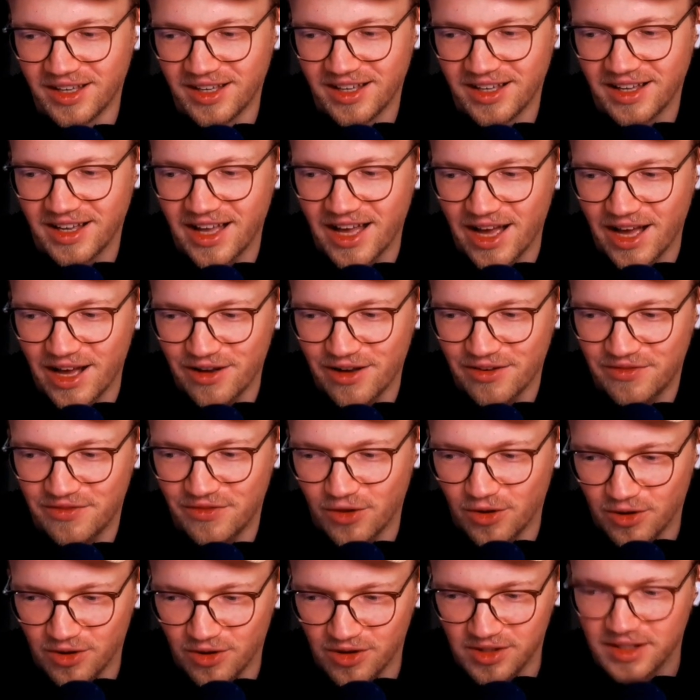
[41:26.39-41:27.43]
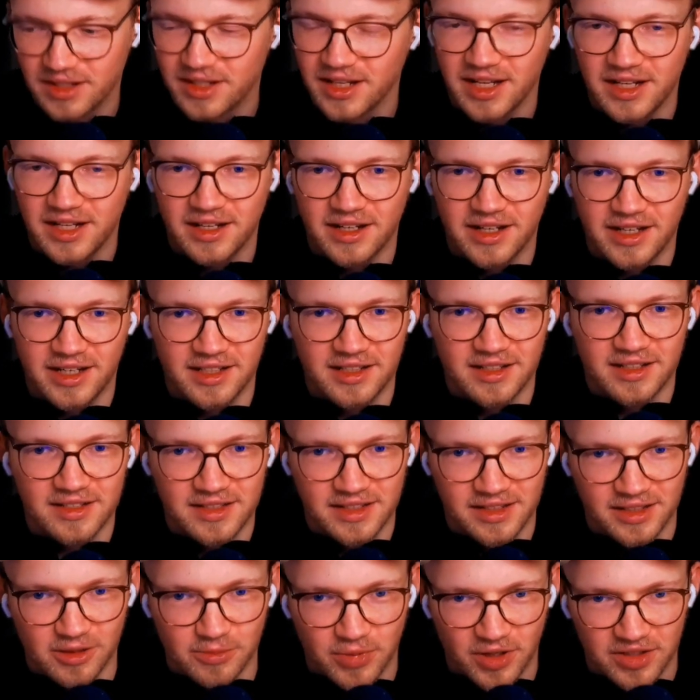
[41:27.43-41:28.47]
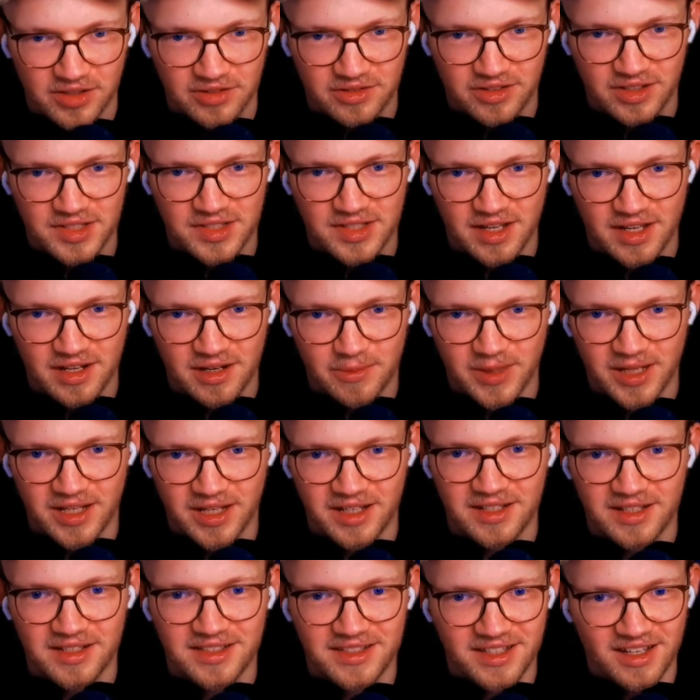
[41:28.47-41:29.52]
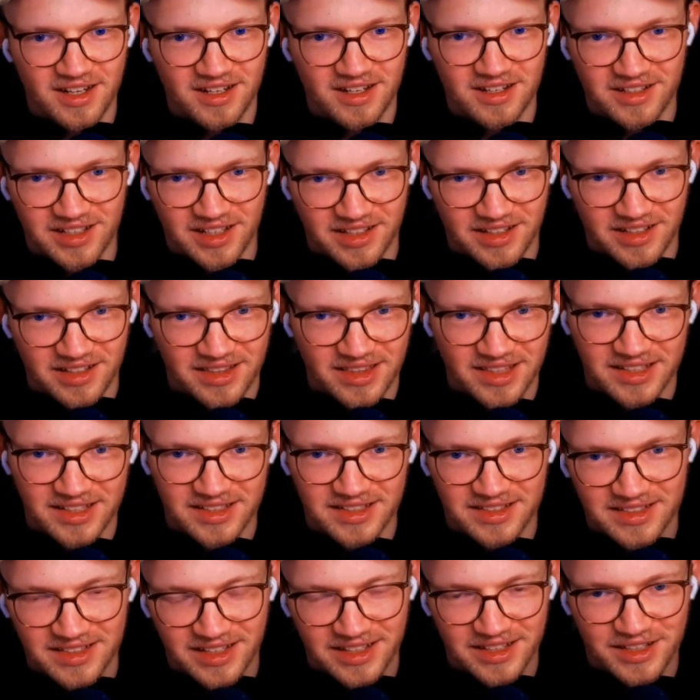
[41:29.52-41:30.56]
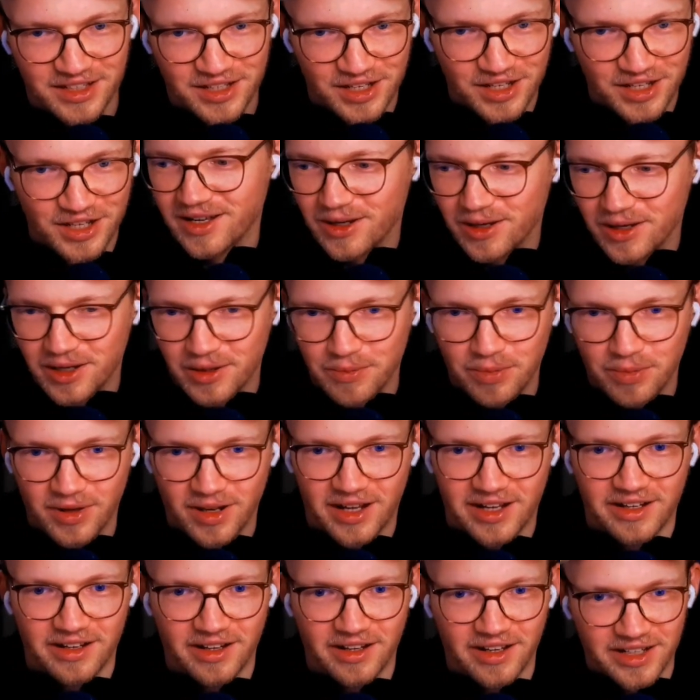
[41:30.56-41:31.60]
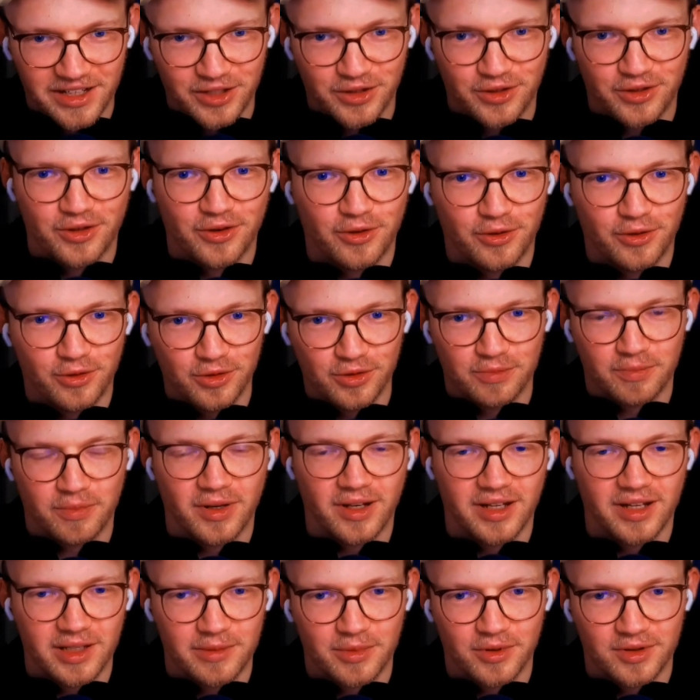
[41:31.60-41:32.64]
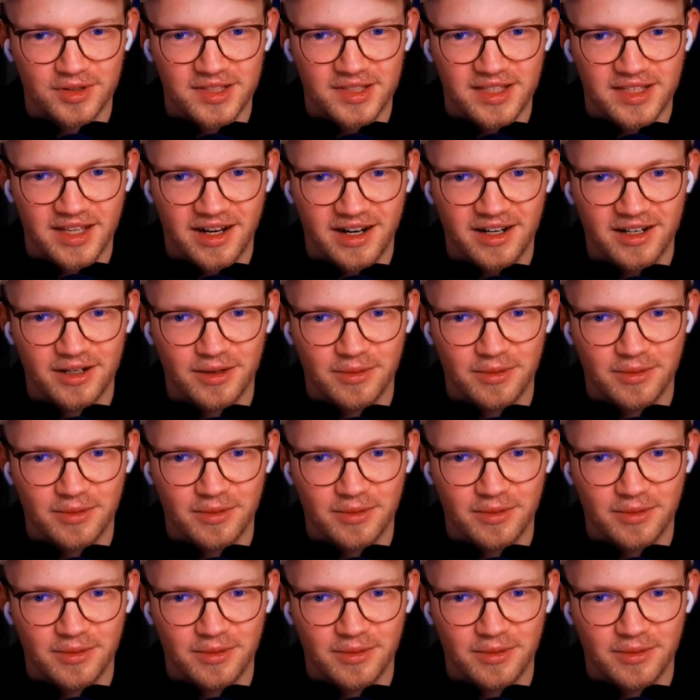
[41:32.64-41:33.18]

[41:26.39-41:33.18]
have all the data in a single Postgres database, then you can at least like apply like your old playbooks there.